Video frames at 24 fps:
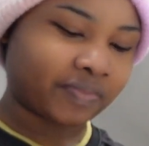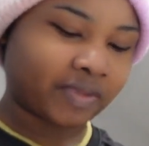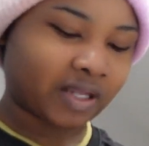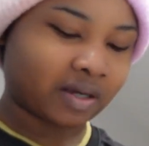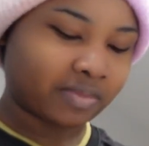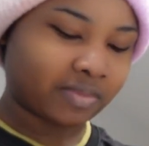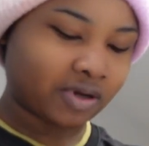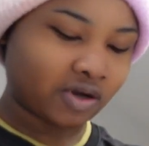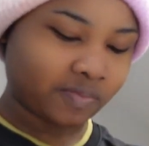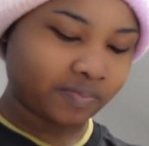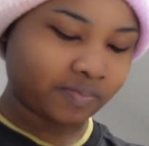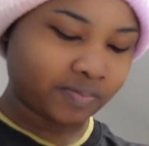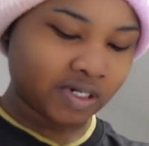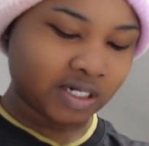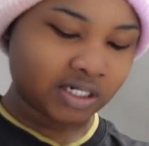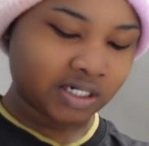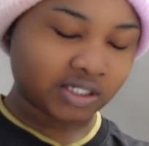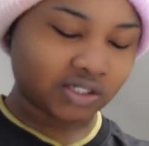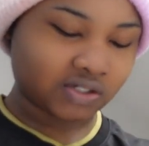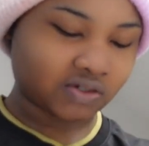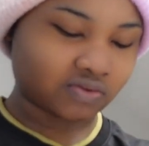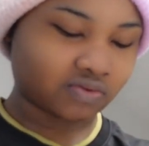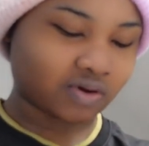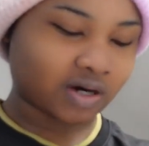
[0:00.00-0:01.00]
Am I opening
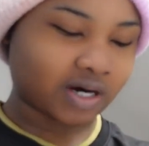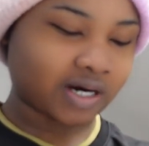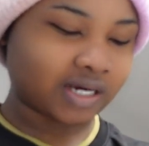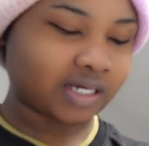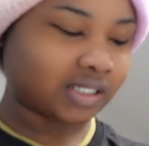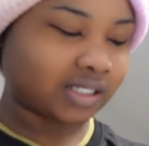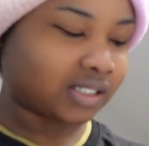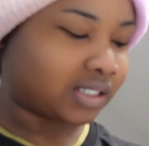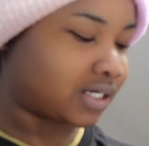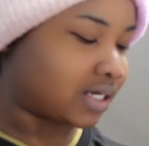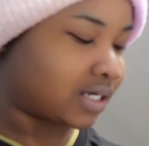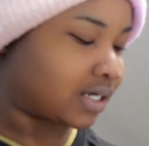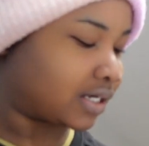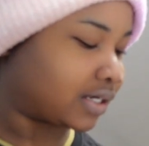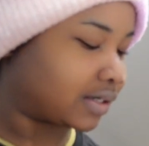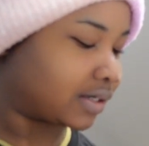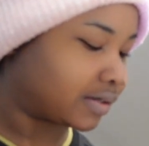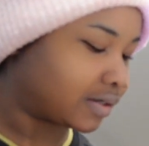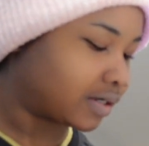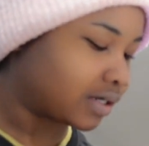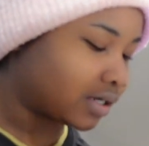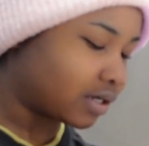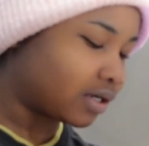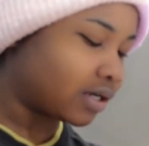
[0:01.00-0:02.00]
this right?
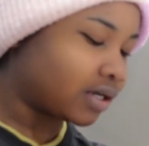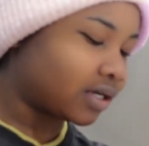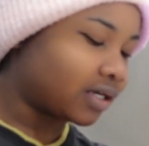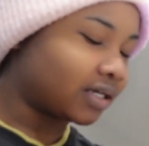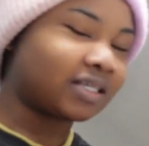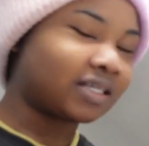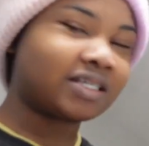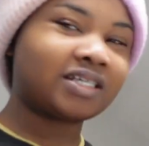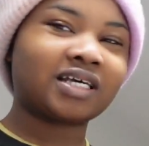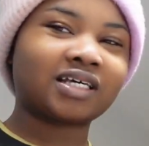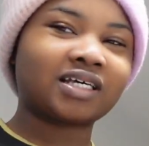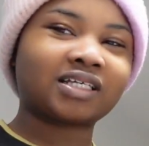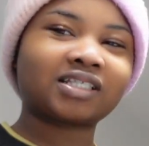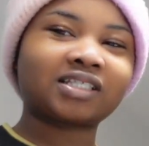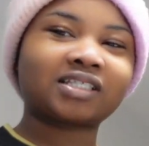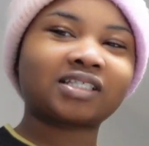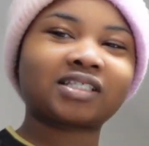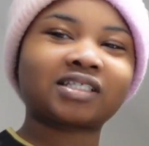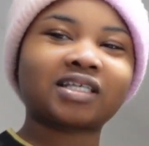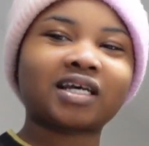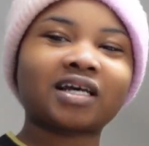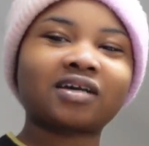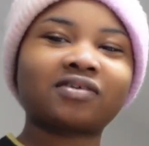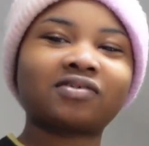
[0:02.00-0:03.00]

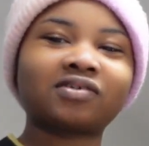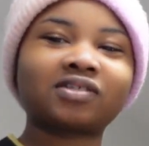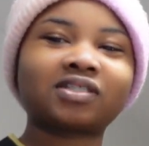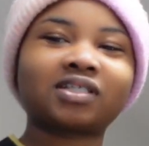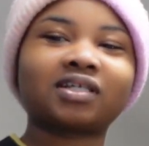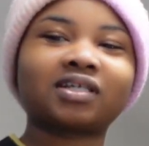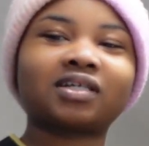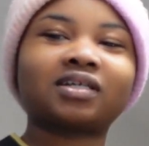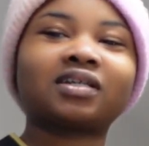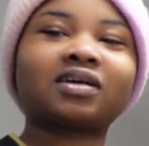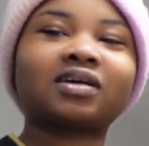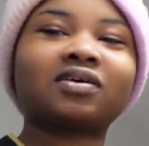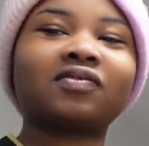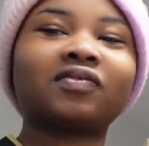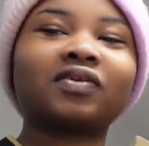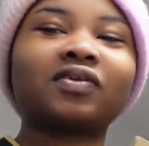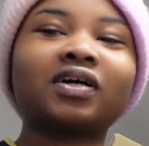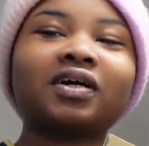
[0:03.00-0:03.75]
Yes, I got it now.